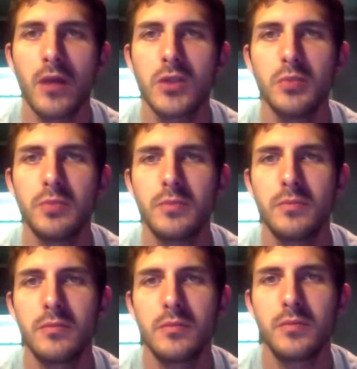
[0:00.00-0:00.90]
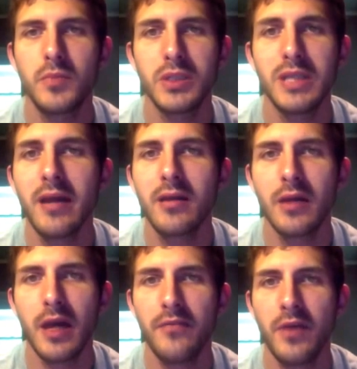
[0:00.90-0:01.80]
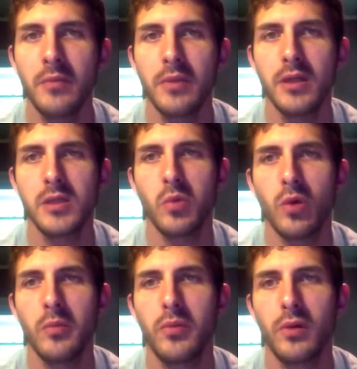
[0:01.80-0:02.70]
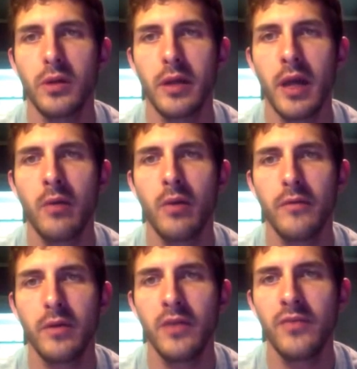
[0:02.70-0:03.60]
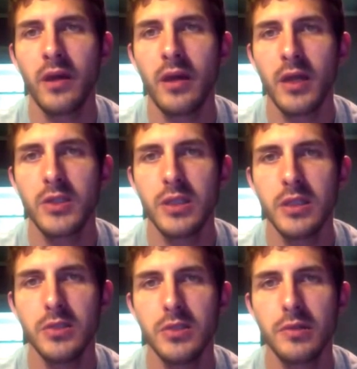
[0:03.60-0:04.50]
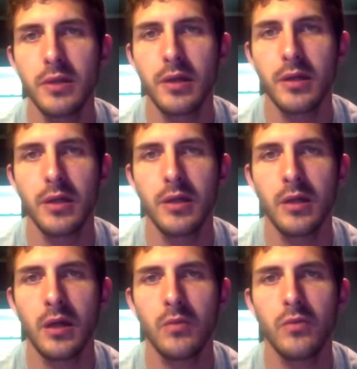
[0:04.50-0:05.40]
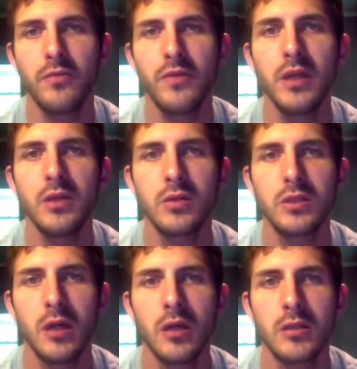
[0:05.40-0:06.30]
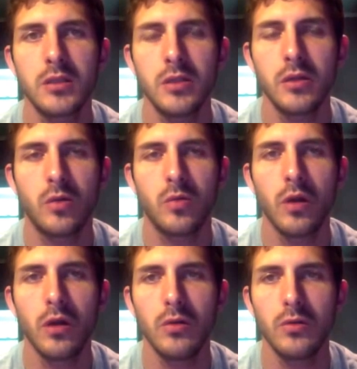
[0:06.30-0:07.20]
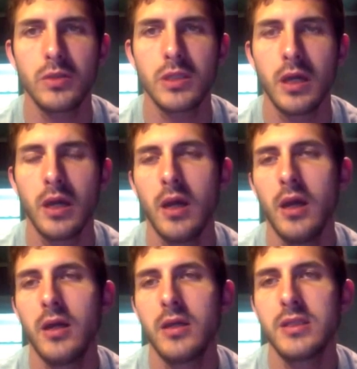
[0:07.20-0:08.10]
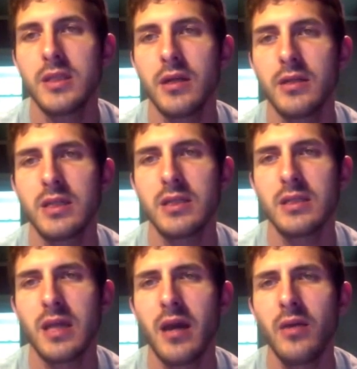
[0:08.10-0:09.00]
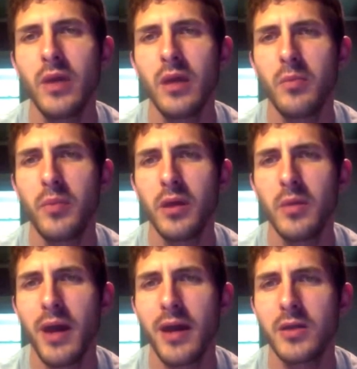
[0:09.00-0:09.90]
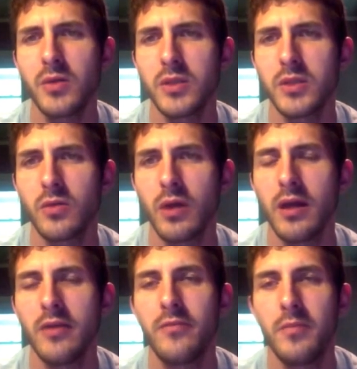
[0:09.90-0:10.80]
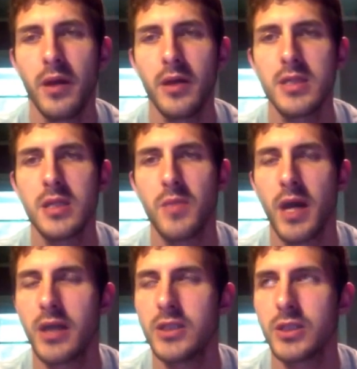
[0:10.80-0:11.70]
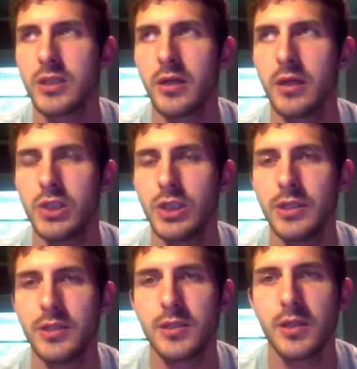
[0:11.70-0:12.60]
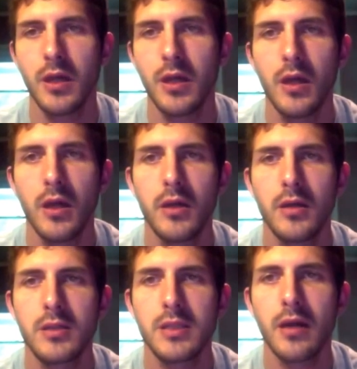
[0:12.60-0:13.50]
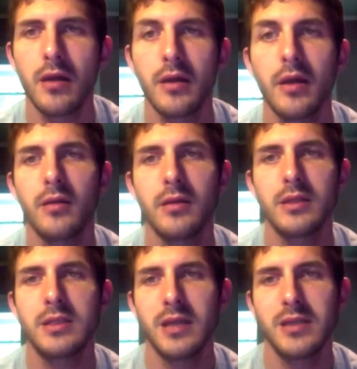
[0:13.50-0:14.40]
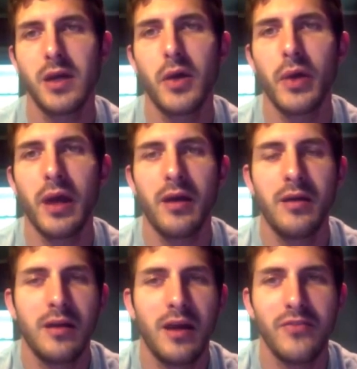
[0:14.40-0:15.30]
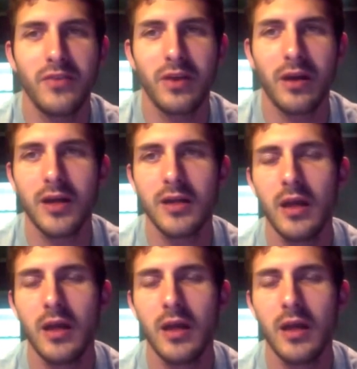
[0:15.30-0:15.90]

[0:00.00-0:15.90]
to protect thy family is more important. However, if I catch thee doing that again, I will feed your tongues to the crows." Sarah says, "How do we get Billy back into his grave?" Mary says, "Magic, Sarah, geez." Sarah, giggling, says, "Oh yeah, I forgot."